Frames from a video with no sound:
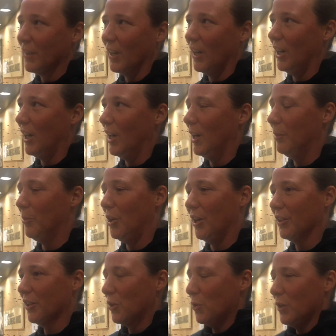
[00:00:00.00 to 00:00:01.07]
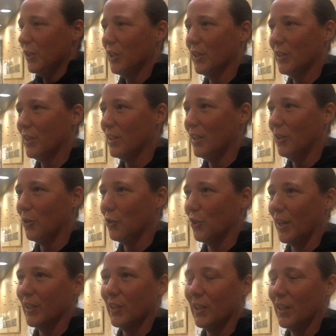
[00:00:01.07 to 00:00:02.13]
Um, on the court, just you know,
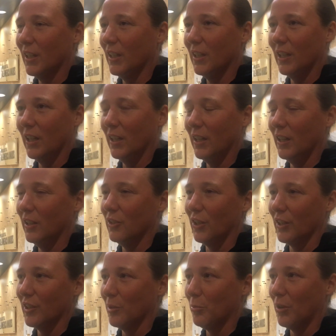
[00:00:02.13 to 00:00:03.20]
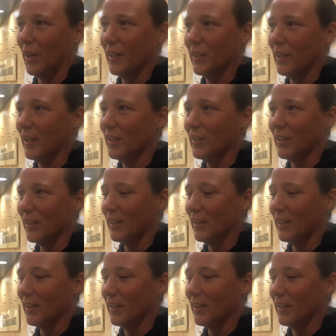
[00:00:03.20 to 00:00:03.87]
trusting it and you know, trusting the process.